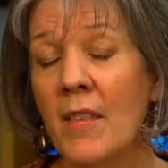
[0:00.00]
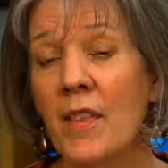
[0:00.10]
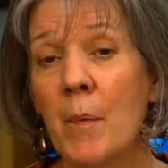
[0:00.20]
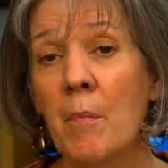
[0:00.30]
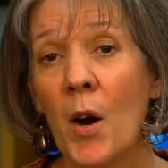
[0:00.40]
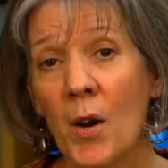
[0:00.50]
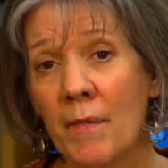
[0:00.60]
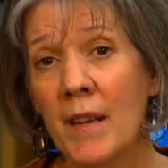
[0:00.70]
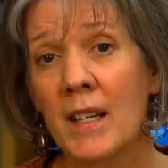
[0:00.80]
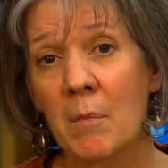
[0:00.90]
The
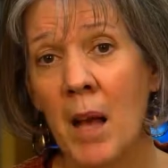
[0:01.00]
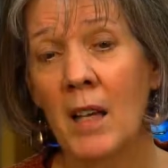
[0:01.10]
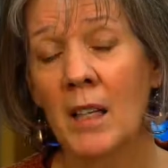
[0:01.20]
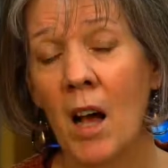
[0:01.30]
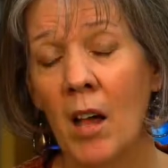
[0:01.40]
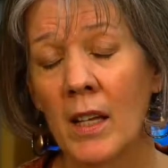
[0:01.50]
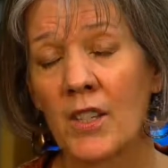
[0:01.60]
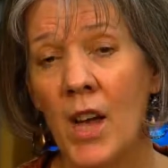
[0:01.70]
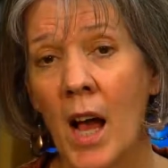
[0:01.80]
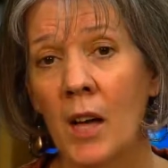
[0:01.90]
perfect melancholy
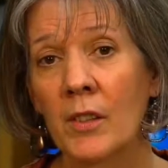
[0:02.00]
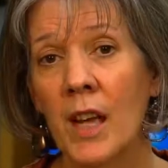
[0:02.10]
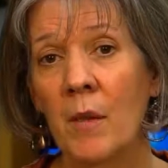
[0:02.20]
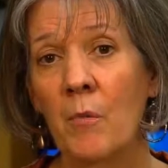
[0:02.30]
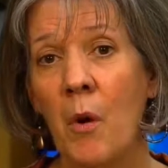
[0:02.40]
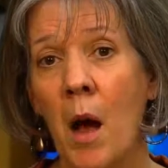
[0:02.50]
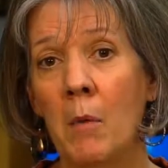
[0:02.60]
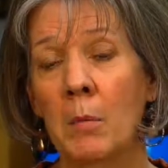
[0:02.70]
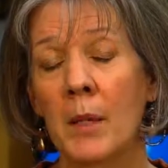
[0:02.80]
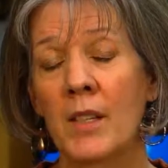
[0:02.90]
child can
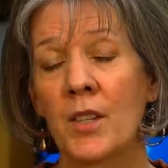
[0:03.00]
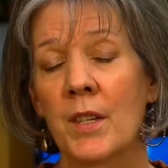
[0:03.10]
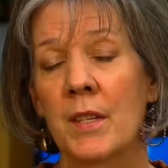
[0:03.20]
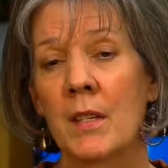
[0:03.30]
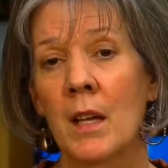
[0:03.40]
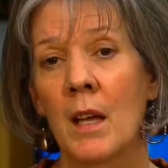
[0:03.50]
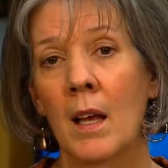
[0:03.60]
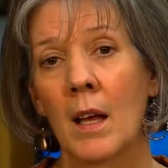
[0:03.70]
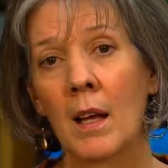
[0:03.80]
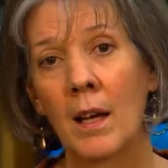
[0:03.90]
probably just
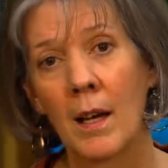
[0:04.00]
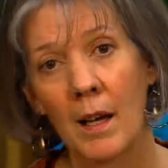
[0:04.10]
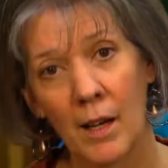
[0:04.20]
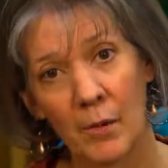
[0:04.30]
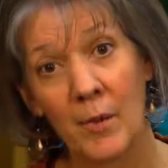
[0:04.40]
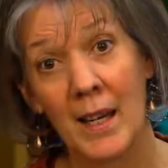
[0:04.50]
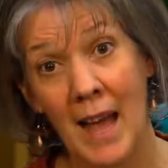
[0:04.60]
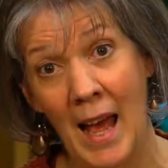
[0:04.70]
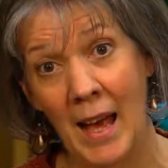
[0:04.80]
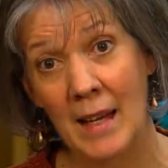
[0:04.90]

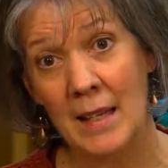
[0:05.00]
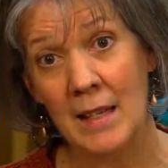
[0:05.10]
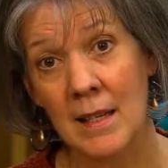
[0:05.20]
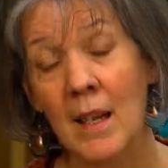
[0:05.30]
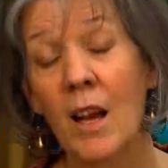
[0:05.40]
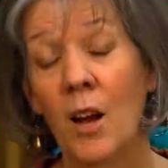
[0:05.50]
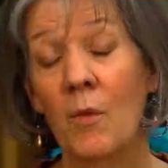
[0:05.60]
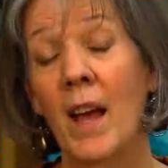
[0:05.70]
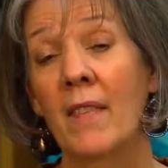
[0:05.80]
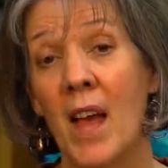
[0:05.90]
relax
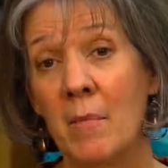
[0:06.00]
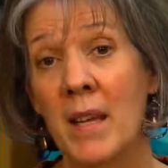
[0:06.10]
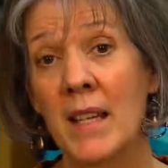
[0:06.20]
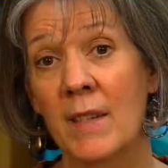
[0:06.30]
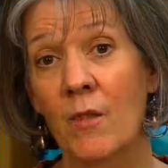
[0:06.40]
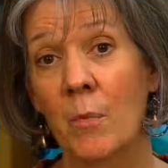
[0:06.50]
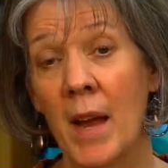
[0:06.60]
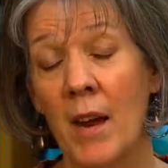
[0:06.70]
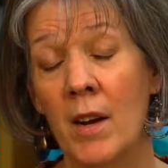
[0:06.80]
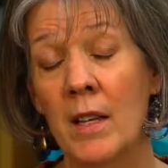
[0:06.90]
around that peaceful
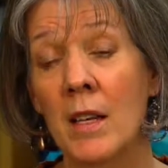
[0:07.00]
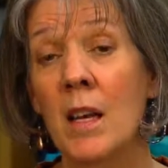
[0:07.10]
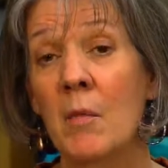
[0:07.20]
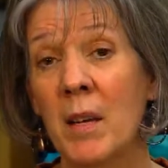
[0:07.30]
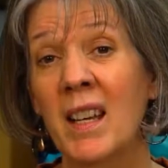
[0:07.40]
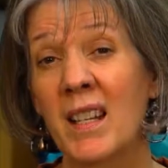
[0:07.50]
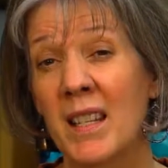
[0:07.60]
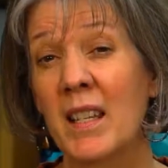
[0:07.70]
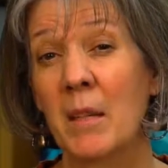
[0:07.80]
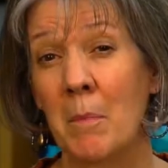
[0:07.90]
parent because
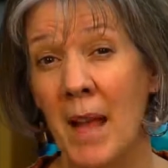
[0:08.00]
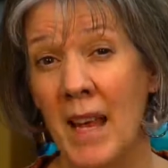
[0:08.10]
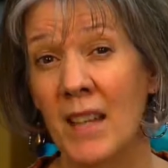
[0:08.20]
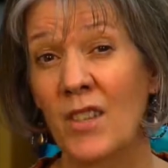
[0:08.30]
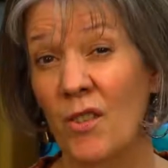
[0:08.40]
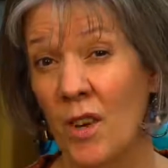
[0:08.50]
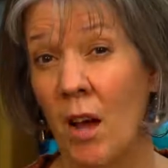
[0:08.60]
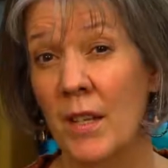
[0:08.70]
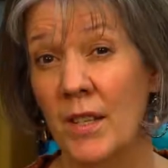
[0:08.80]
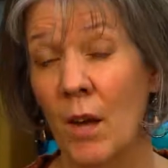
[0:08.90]
the demands are
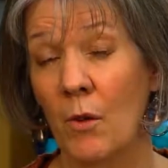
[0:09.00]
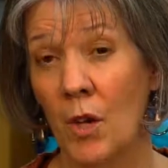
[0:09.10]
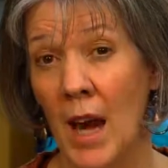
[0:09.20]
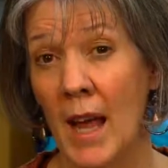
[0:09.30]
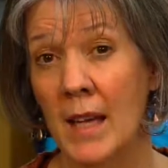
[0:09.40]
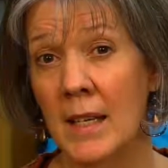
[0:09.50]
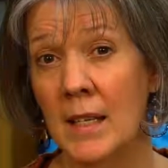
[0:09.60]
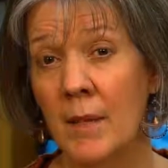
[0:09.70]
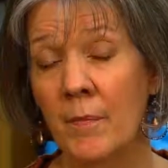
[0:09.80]
not so great.